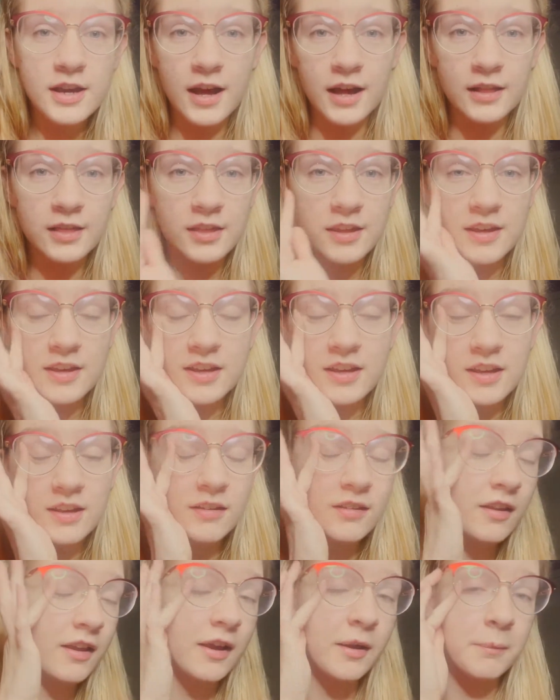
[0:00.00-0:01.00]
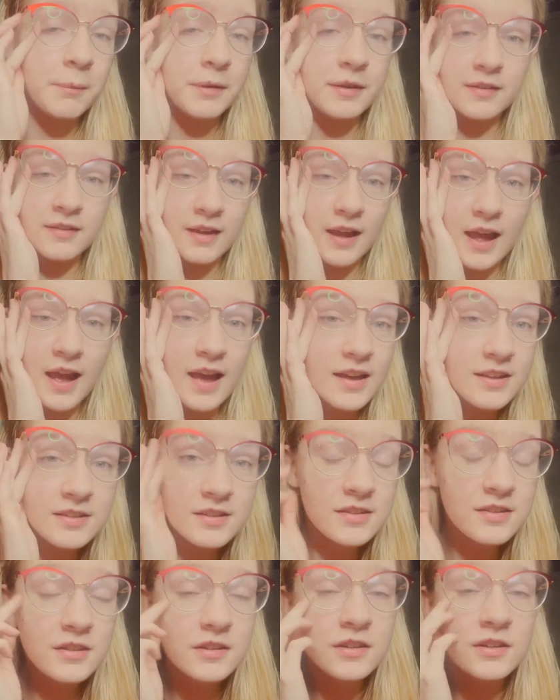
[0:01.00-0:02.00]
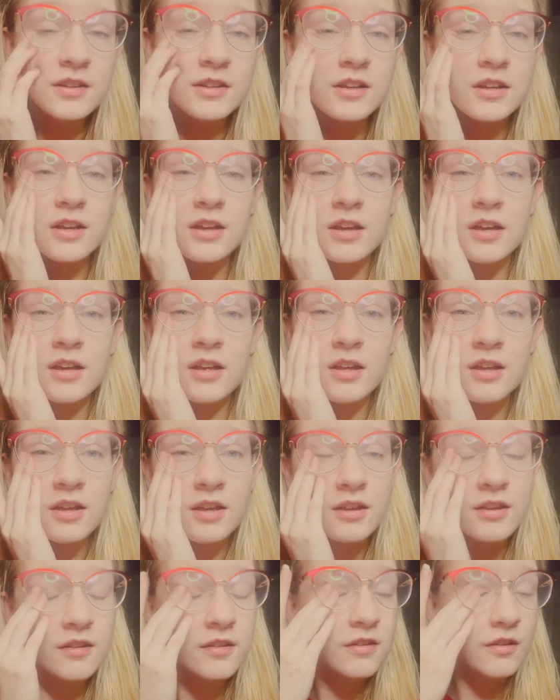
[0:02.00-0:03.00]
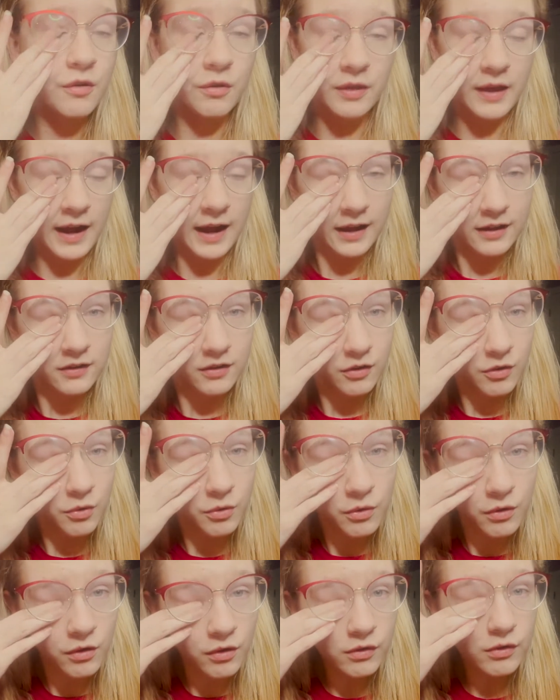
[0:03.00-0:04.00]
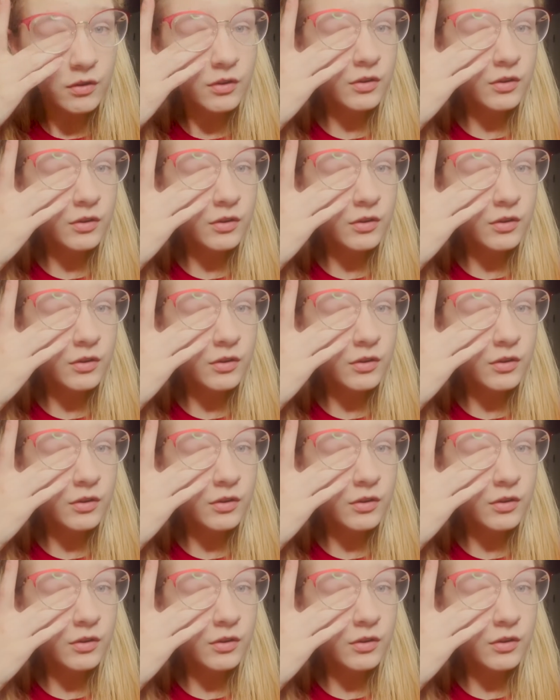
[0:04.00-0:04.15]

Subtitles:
I think he's like possessed, so that's cool.